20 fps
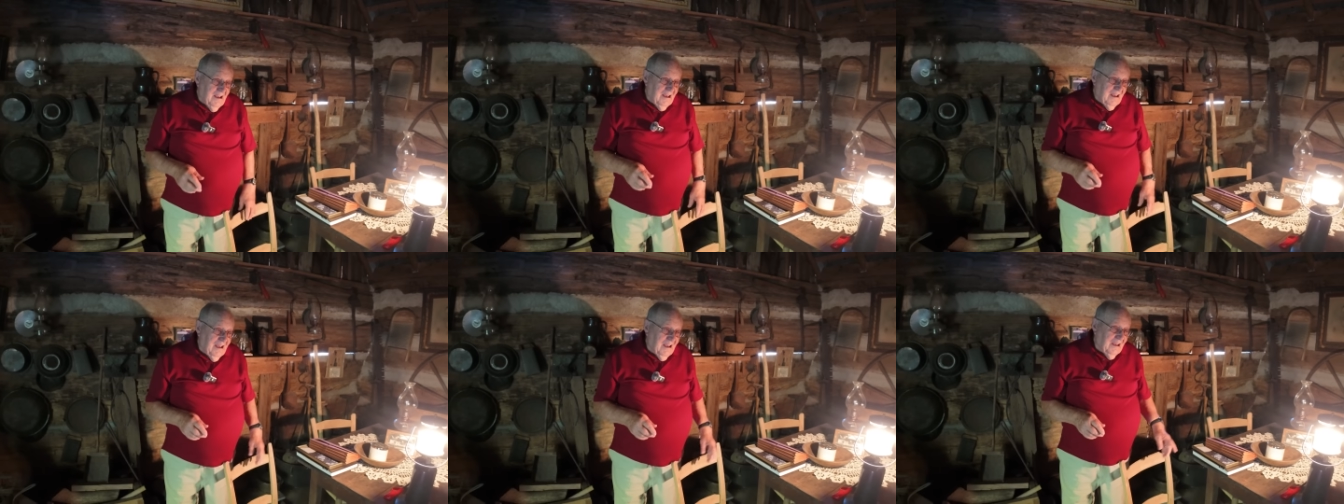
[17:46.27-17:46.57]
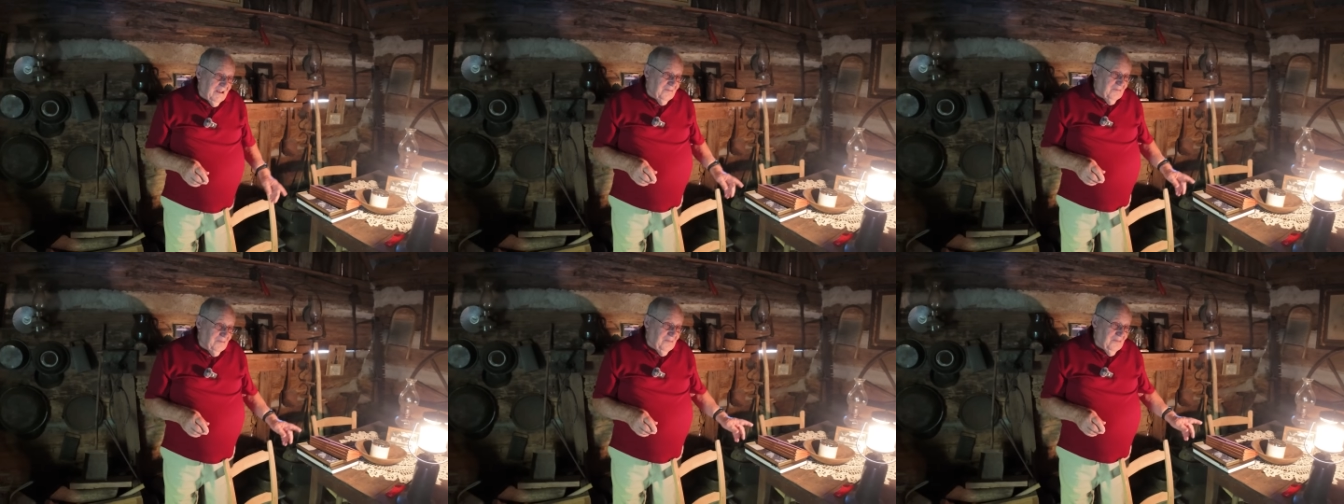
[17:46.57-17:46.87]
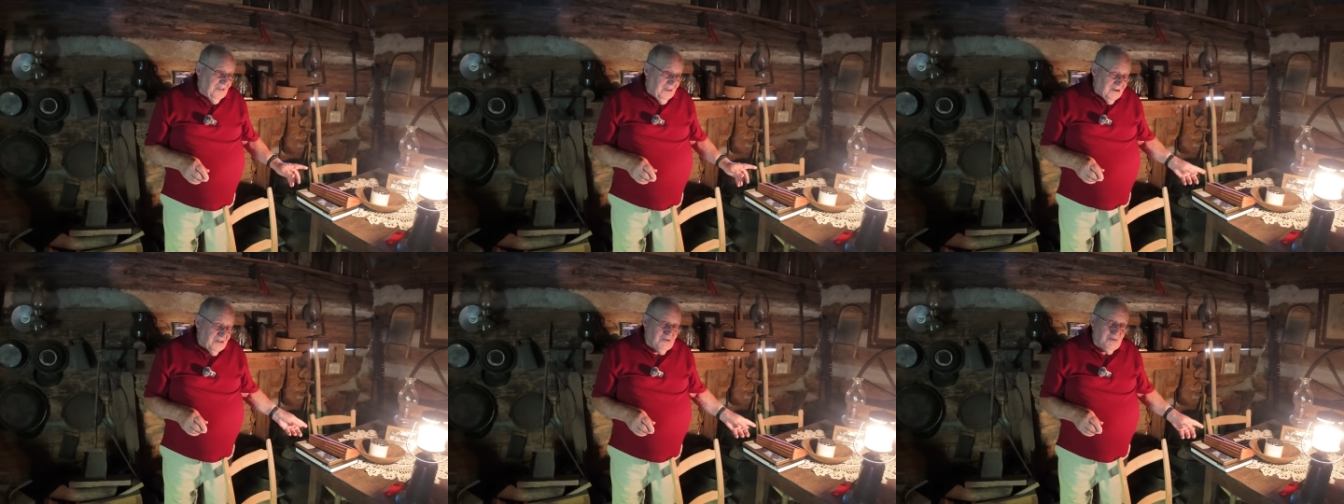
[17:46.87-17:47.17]
and
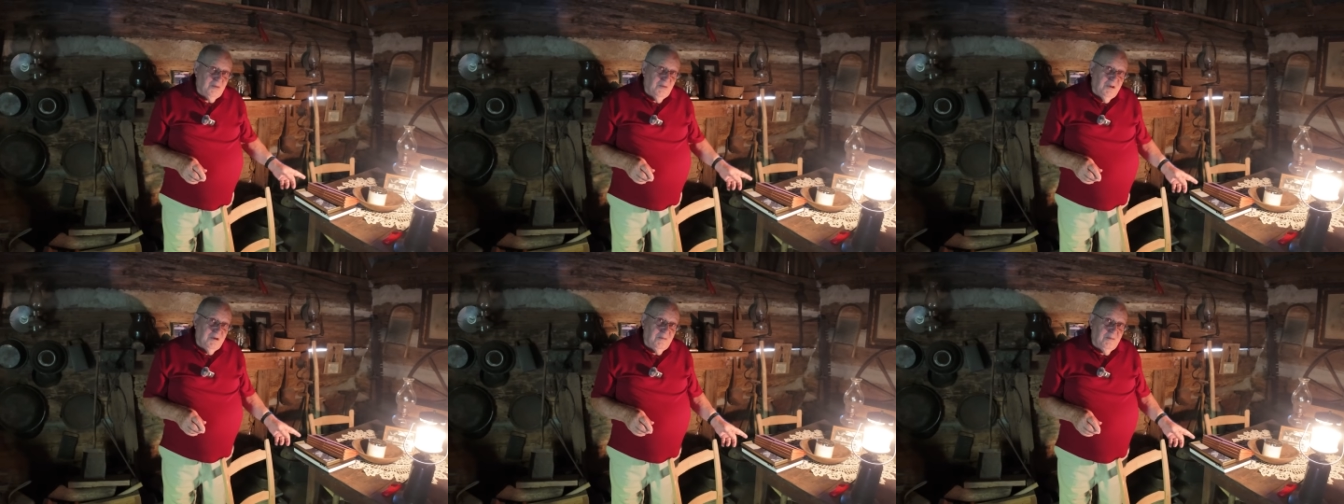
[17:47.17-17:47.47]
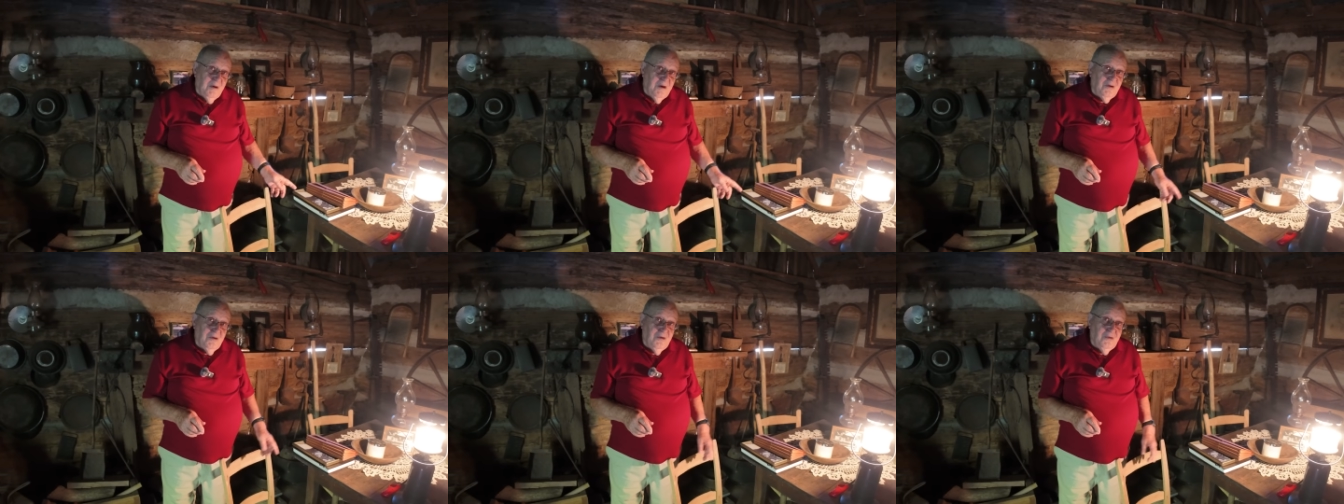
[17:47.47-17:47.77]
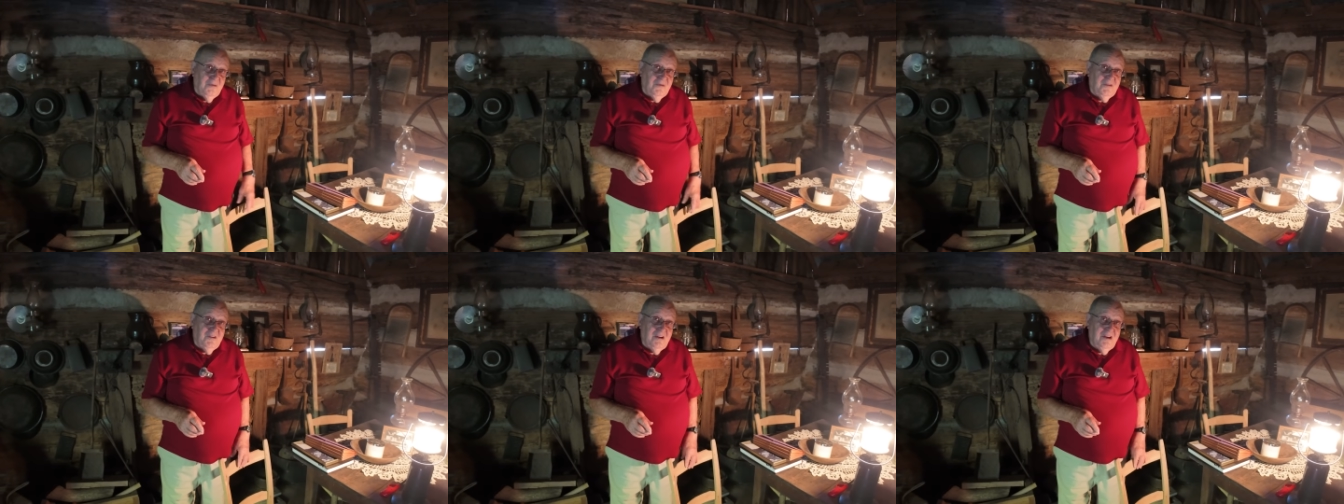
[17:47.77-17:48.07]
this one
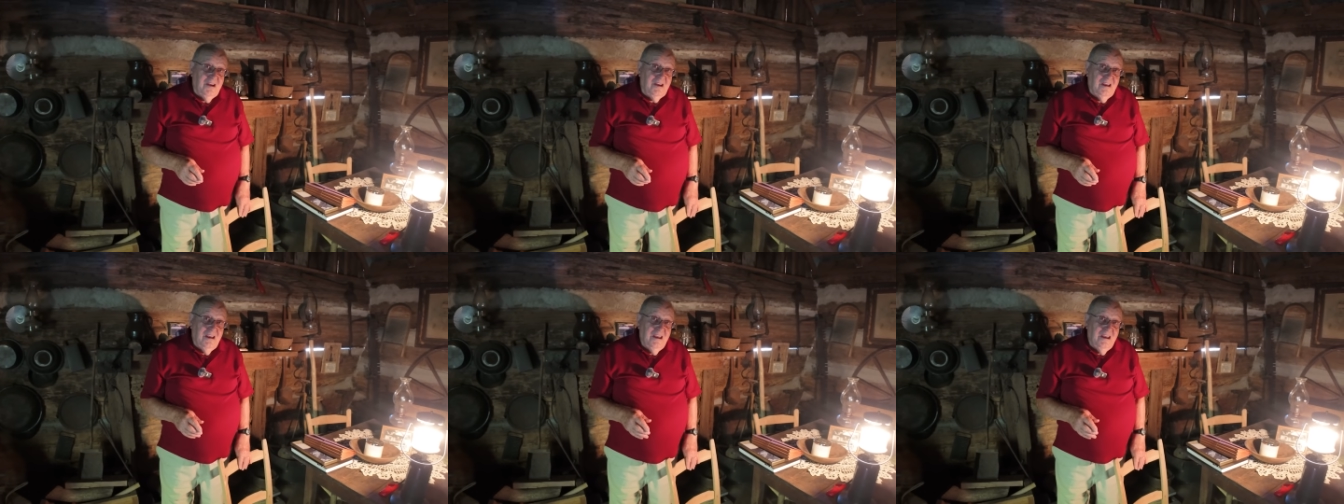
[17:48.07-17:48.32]
moved.